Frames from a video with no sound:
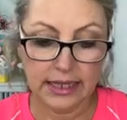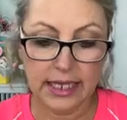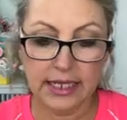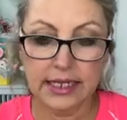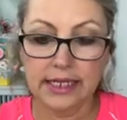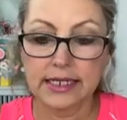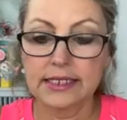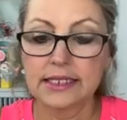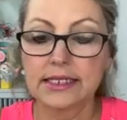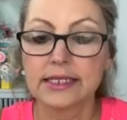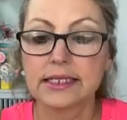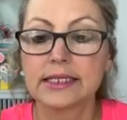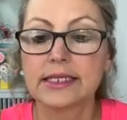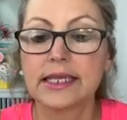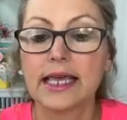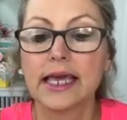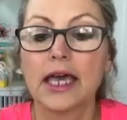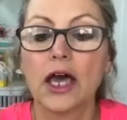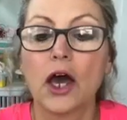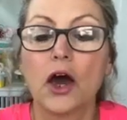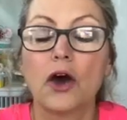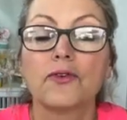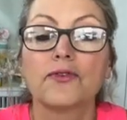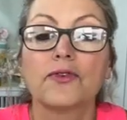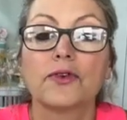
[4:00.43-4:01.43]
and I let it
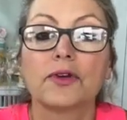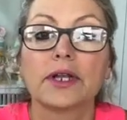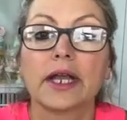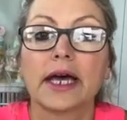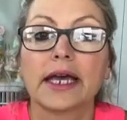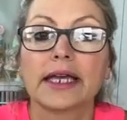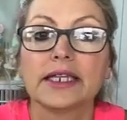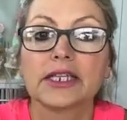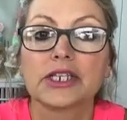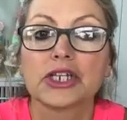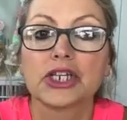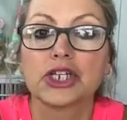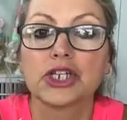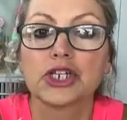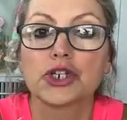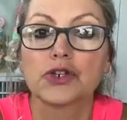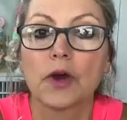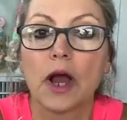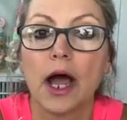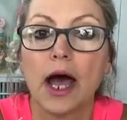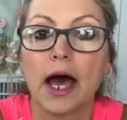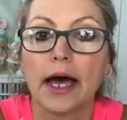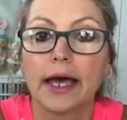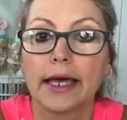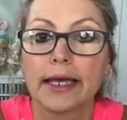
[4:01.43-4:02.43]
sit overnight to
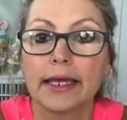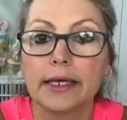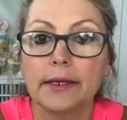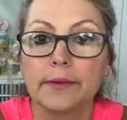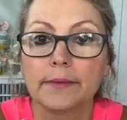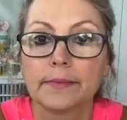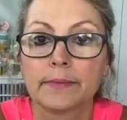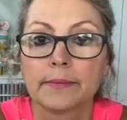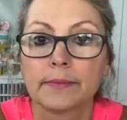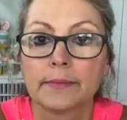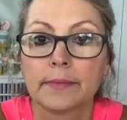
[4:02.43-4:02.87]
dry.